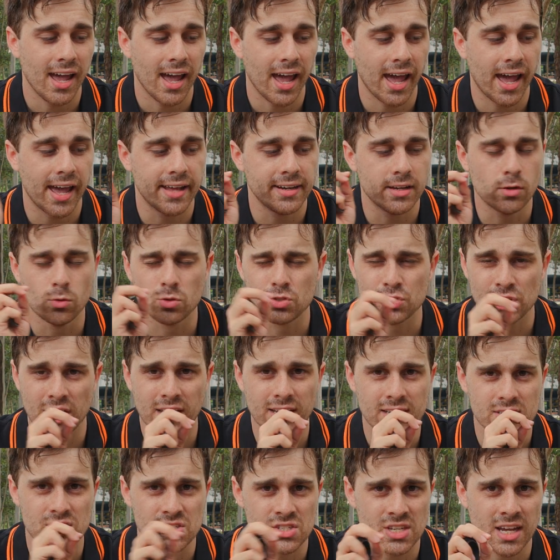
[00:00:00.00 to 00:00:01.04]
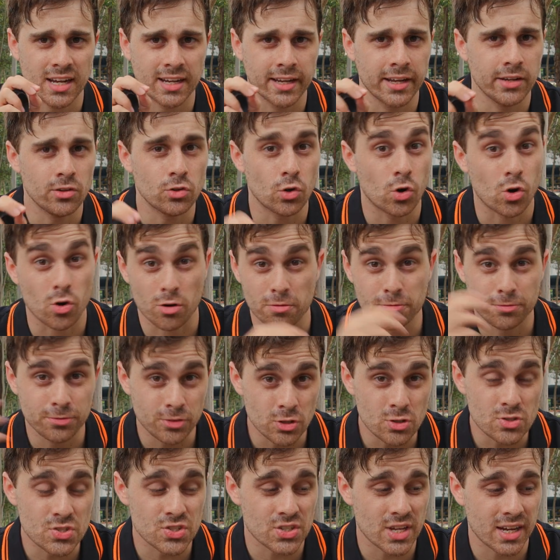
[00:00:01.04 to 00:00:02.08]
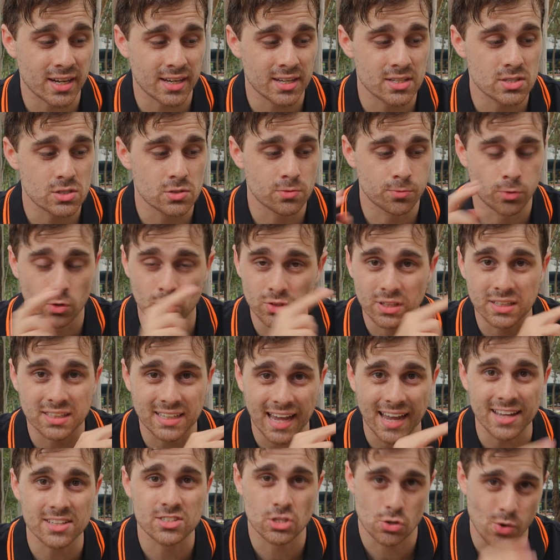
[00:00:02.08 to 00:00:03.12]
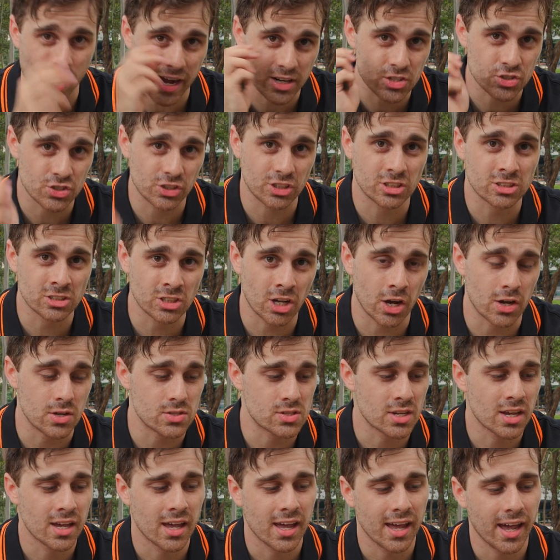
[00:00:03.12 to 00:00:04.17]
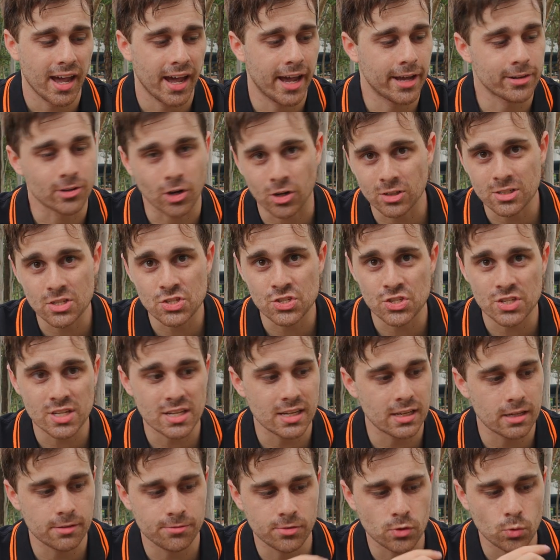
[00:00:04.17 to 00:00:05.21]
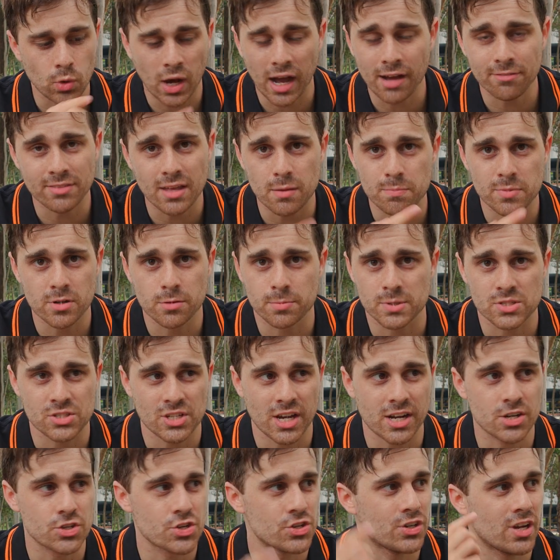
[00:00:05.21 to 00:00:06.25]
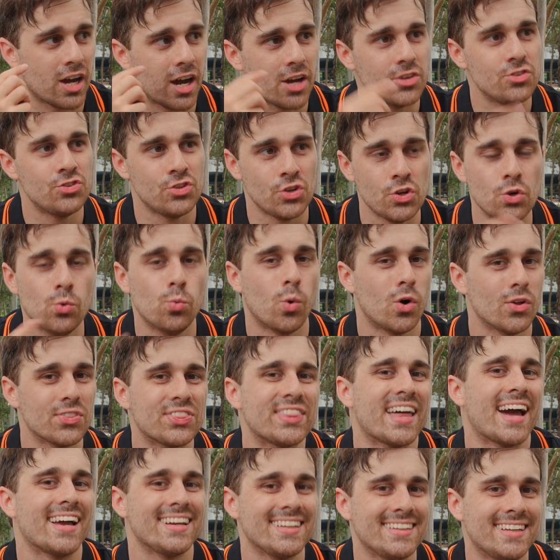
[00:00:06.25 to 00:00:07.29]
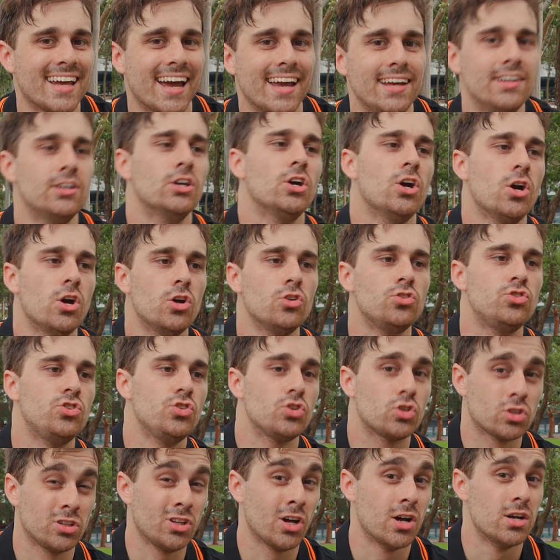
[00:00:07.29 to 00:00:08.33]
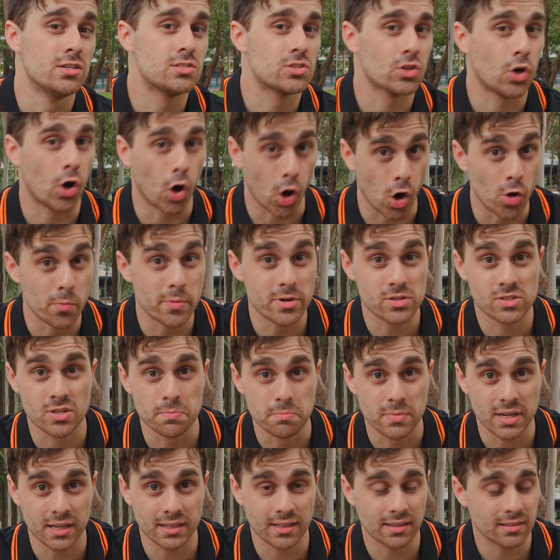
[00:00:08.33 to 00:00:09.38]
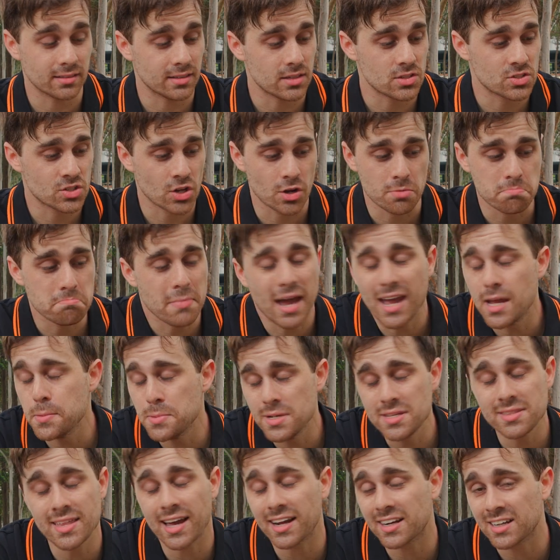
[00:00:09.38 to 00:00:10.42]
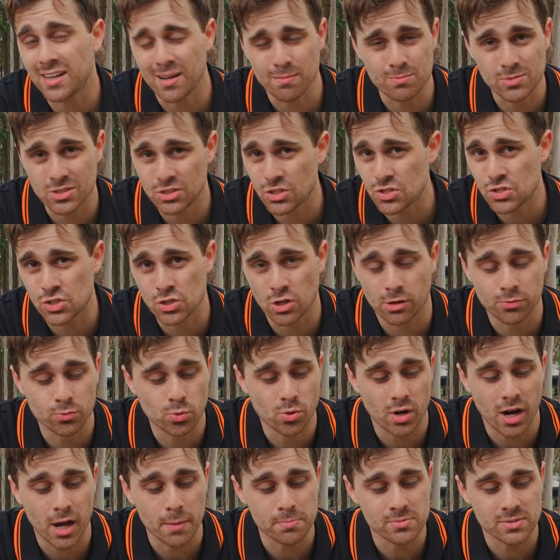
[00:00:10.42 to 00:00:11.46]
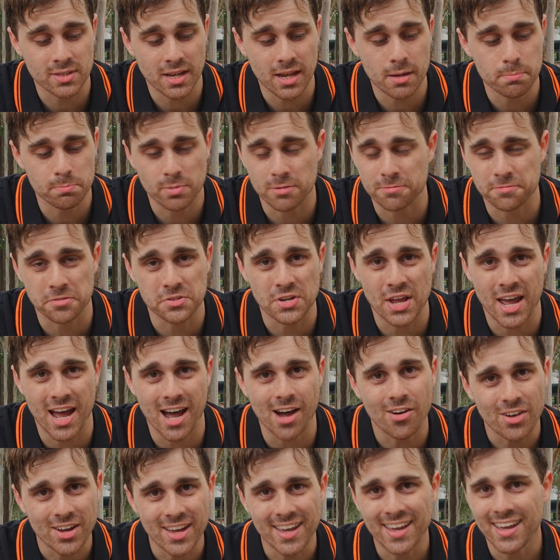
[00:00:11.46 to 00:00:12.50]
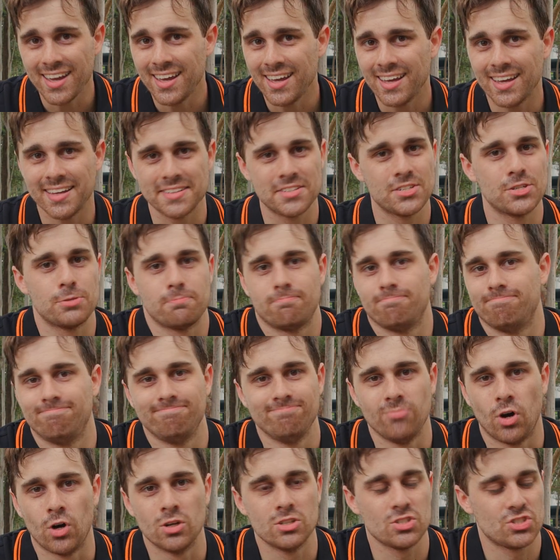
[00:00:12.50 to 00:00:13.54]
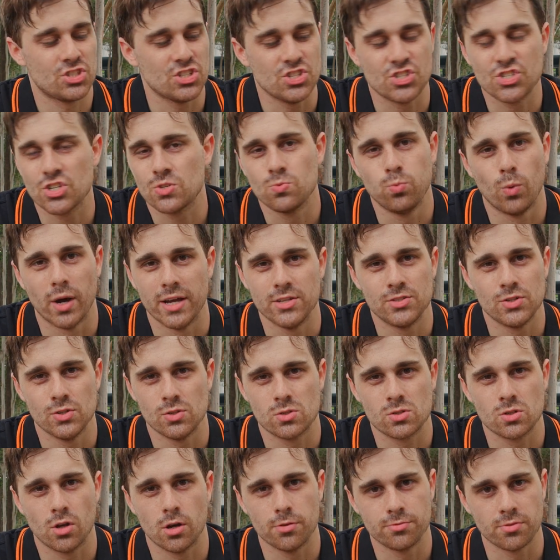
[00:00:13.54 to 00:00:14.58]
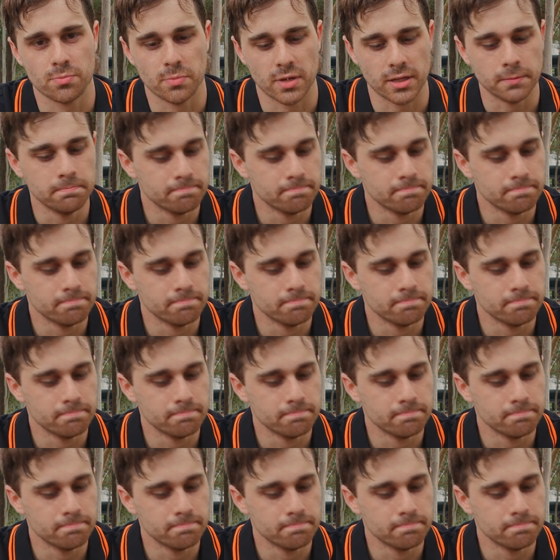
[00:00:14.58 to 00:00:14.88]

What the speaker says: and it will take a second or a few seconds for the gate to actually close. And honestly, if you have that bit of protection, I do want that gate to close almost immediately. So maybe that comes in a software update, but for now, it's honestly just way too slow for me.